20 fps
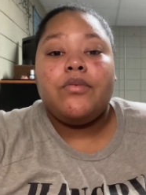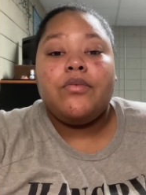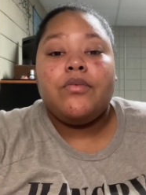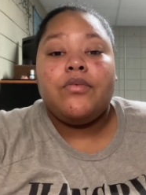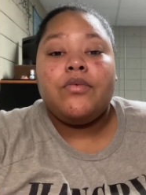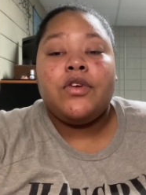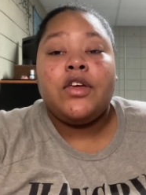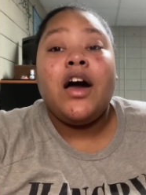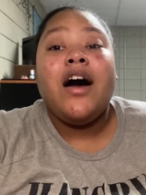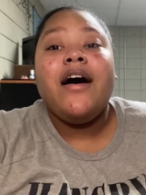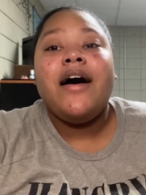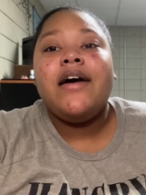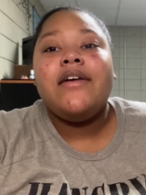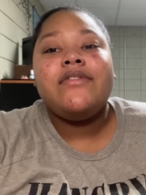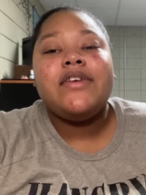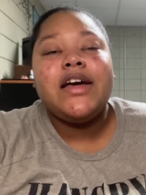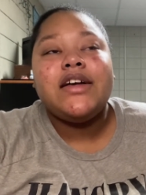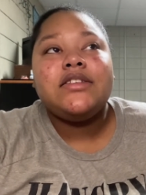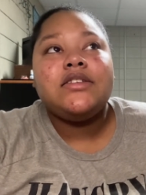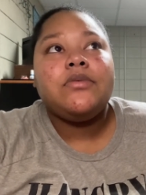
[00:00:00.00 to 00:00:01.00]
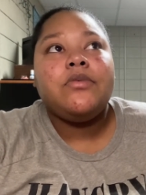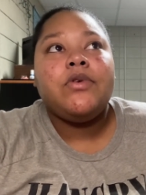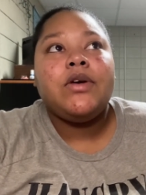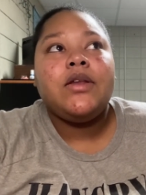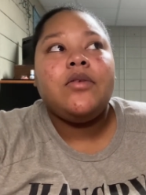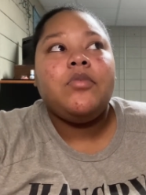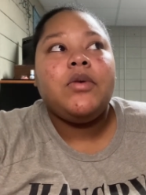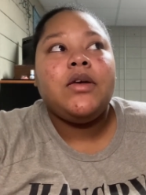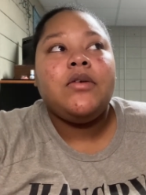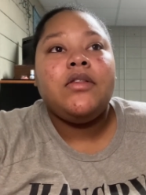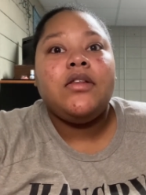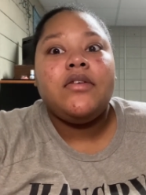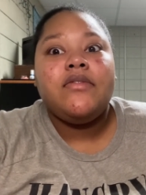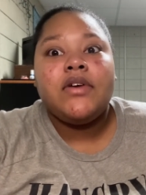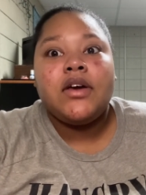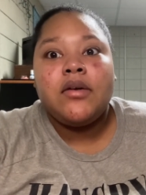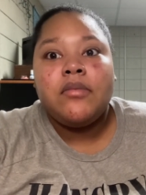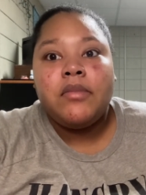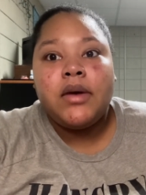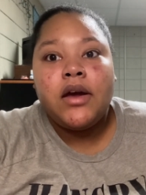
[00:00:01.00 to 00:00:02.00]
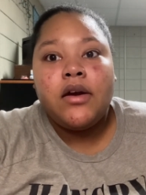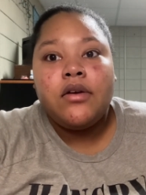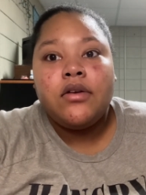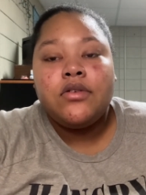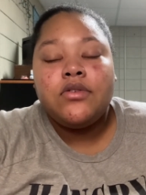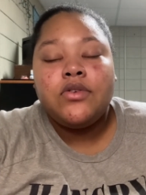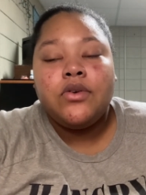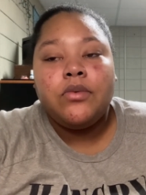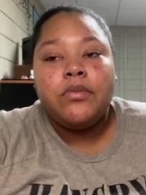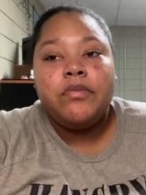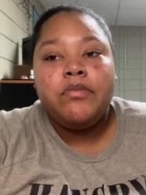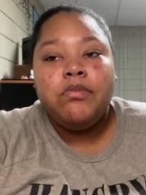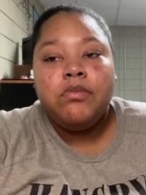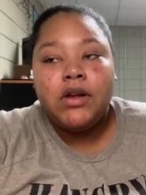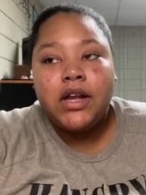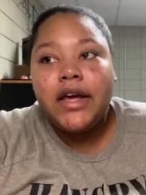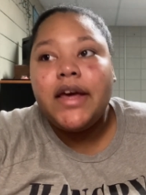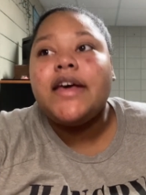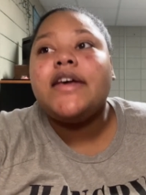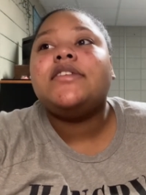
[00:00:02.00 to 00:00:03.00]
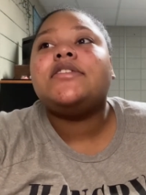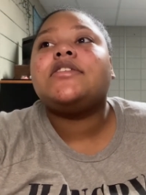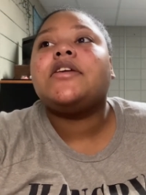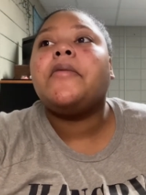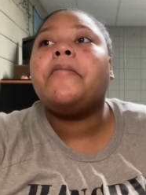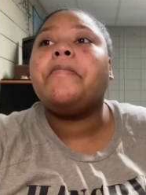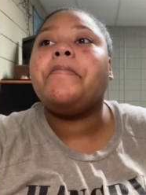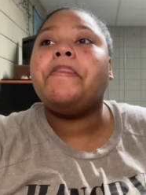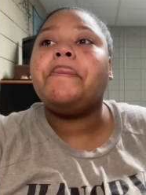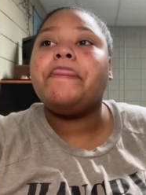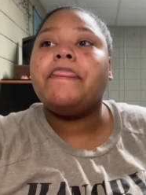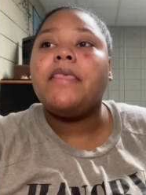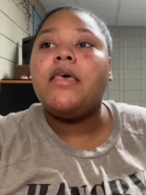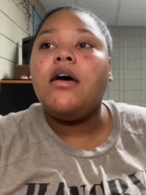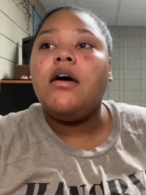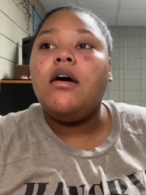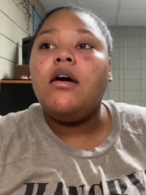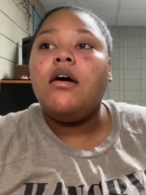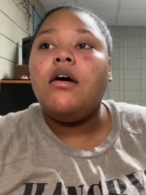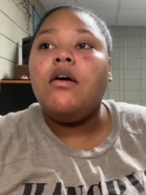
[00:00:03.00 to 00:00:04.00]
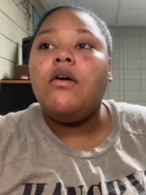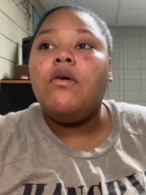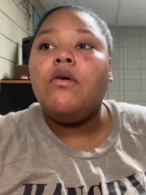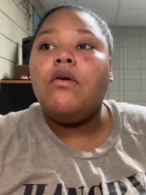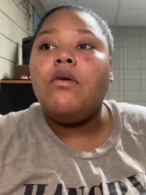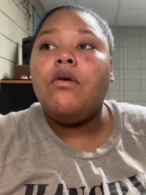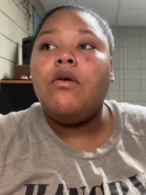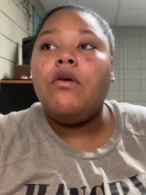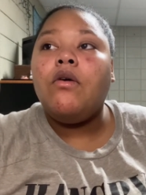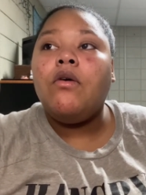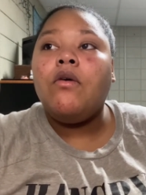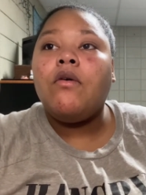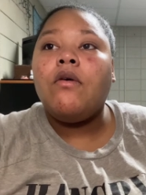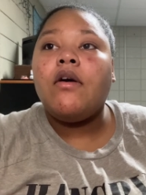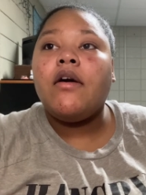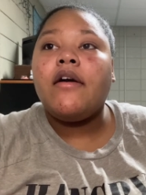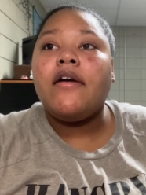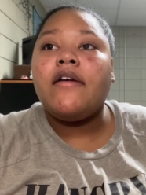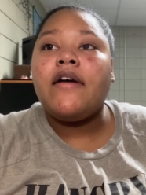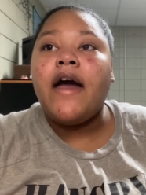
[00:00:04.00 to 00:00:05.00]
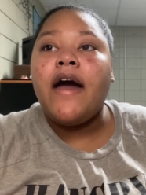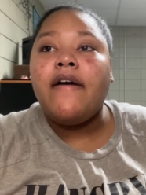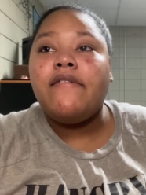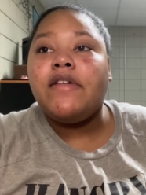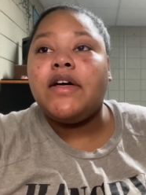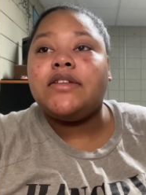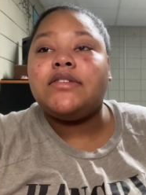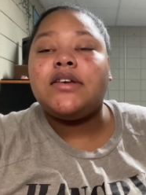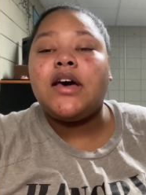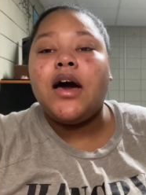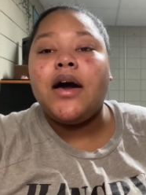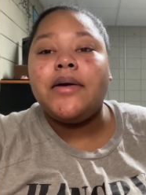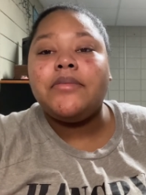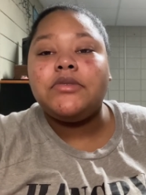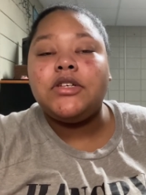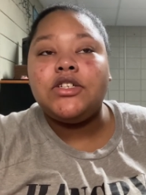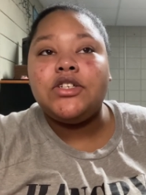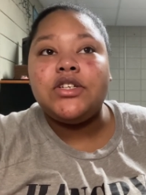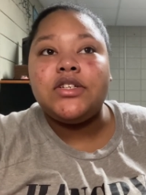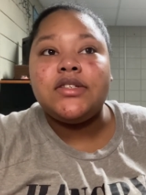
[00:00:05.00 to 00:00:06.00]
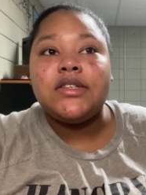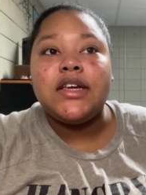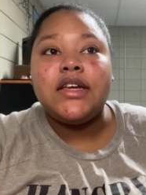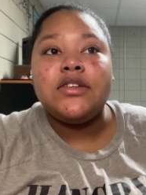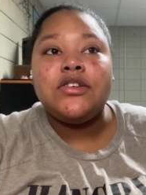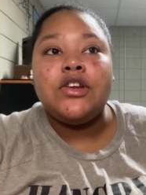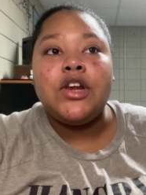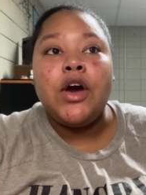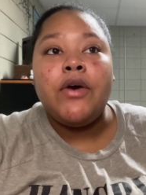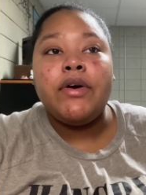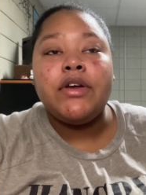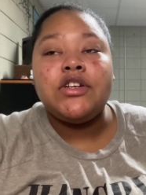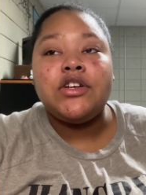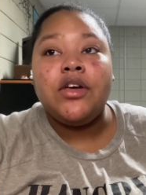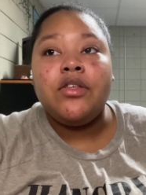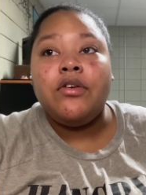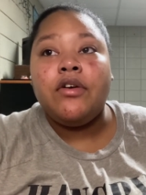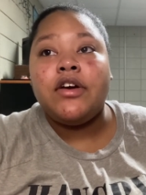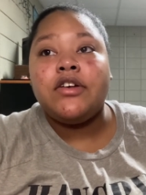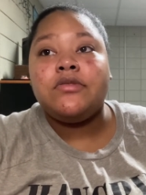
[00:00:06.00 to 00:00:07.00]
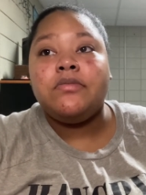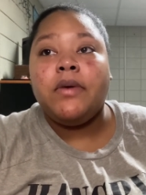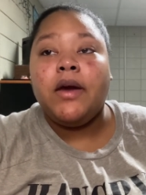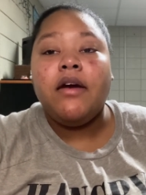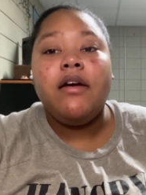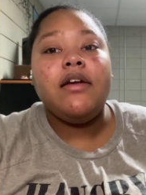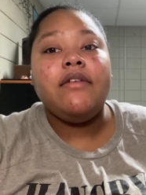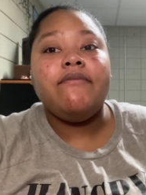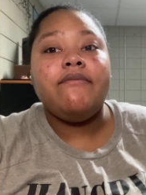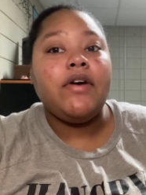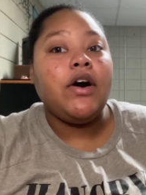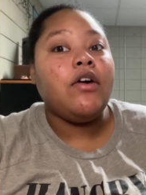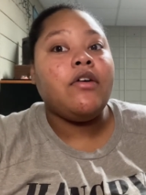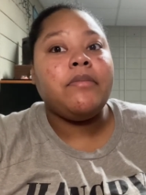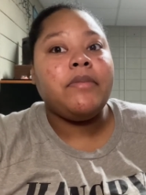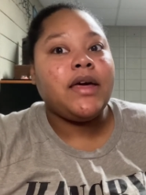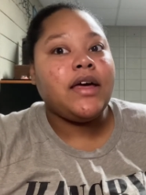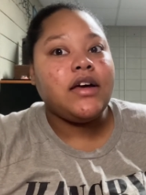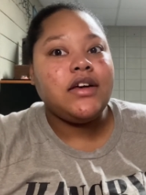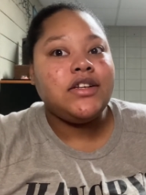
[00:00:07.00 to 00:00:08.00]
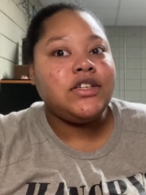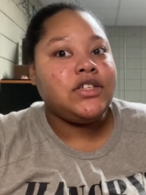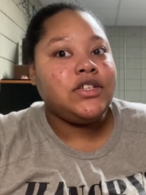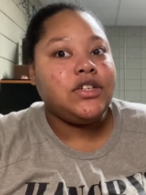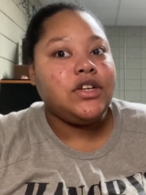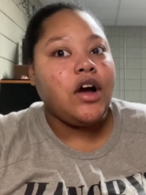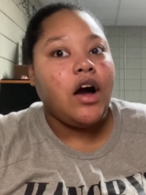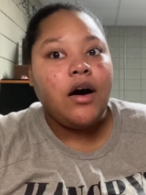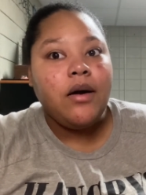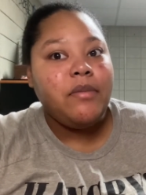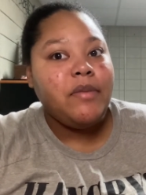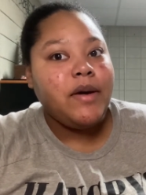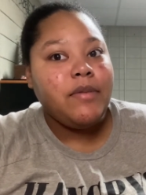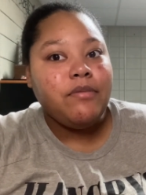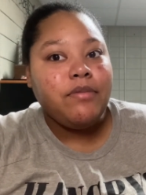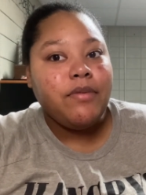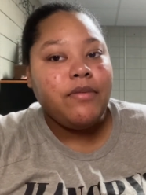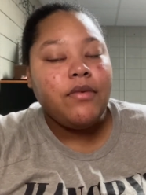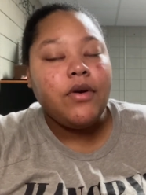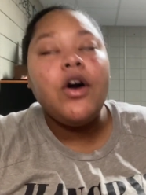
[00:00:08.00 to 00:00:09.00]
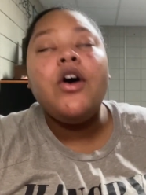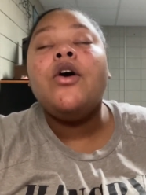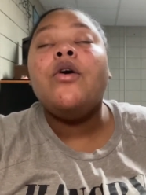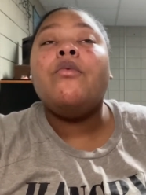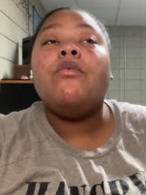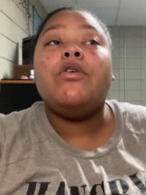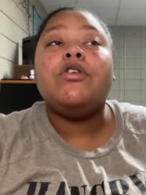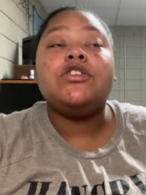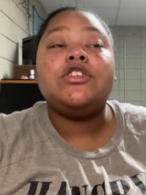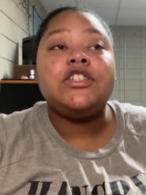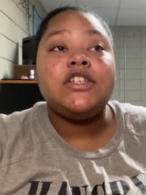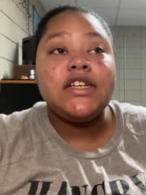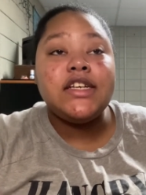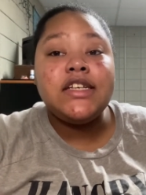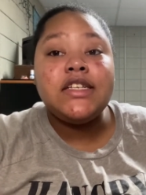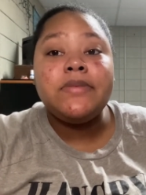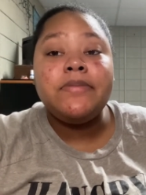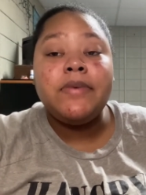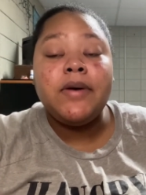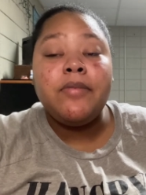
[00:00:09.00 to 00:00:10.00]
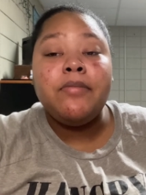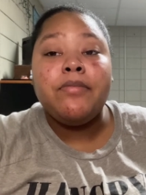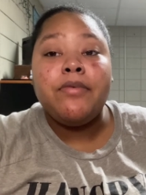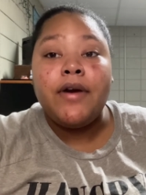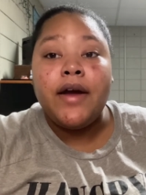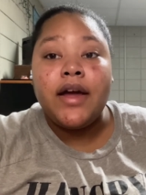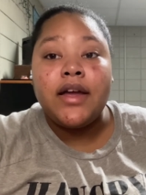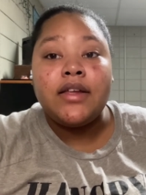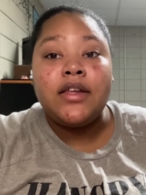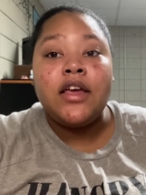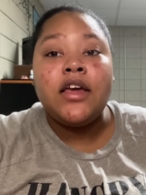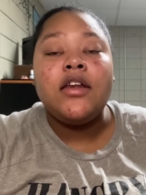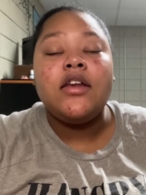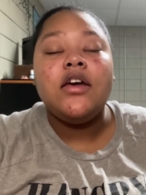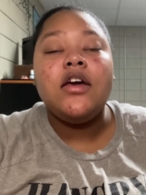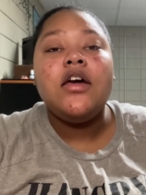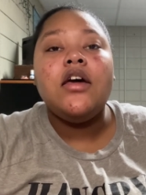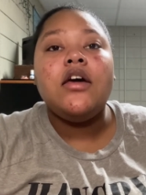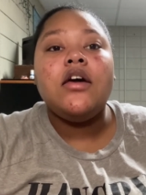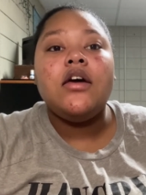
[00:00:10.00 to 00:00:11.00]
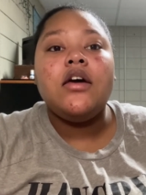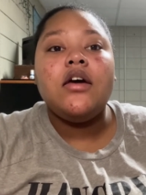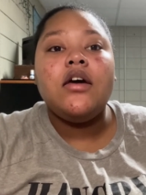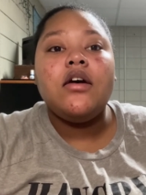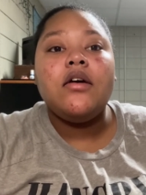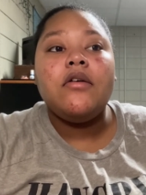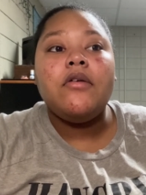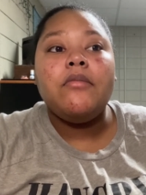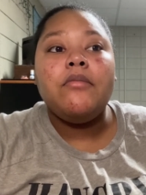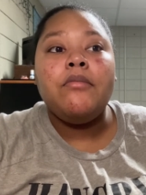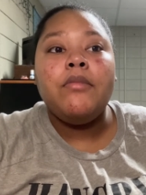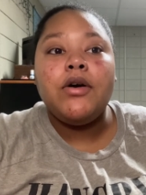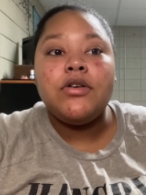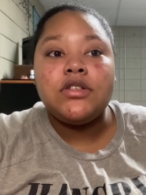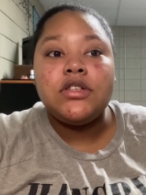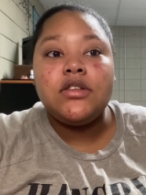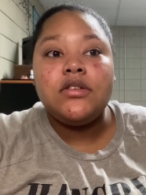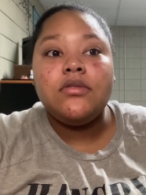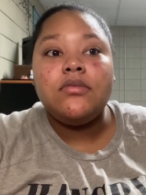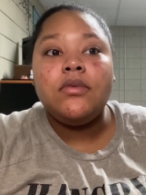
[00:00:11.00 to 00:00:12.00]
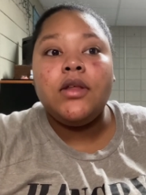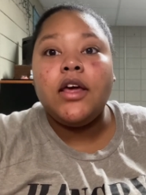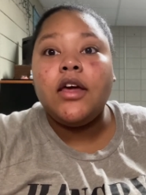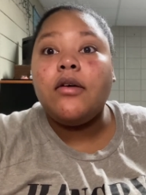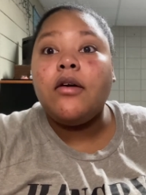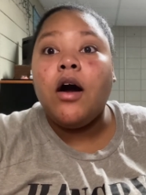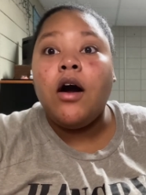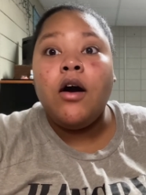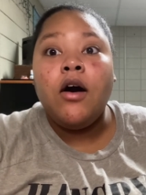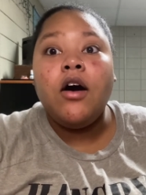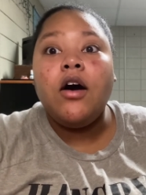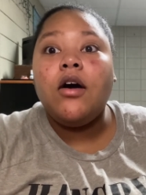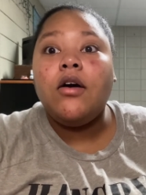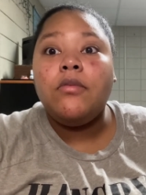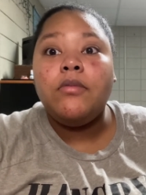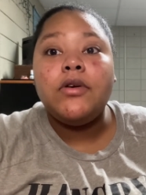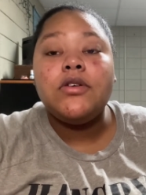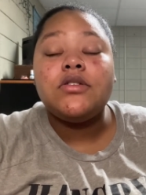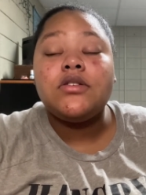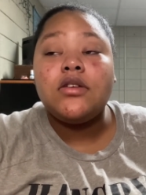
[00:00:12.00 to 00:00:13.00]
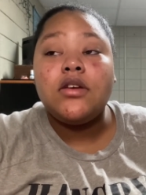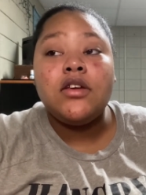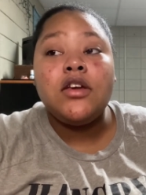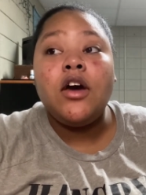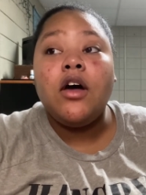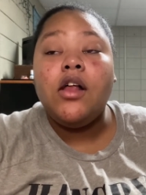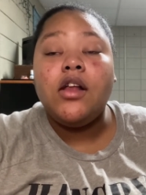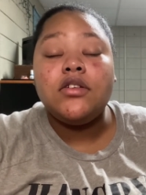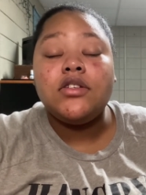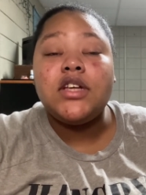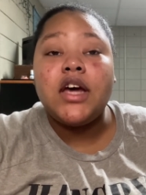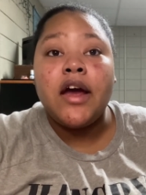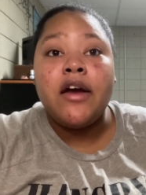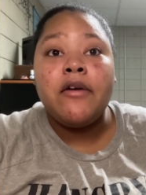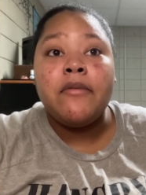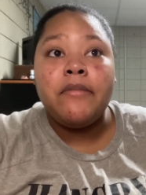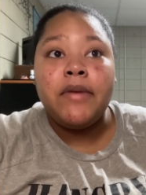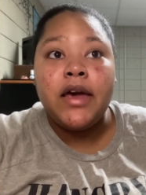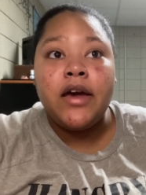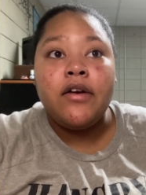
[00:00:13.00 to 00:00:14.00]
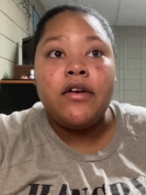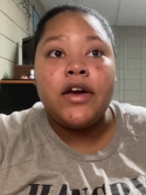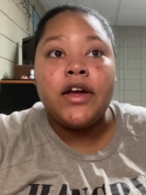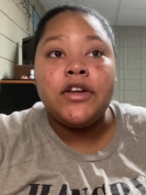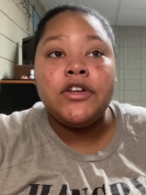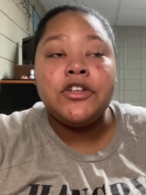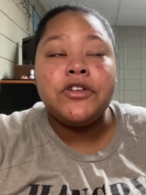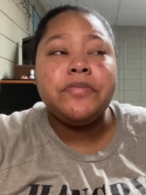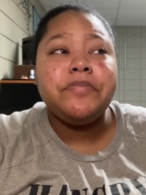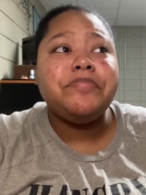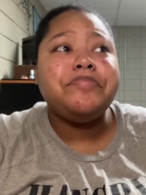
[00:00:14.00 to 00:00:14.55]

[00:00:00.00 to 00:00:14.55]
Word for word: Y'all have yet to really be living in marital bliss, or have that time to just get to know each other as married folk, because y'all been... Well, she's been pregnant most, like, almost y'all entire marriage.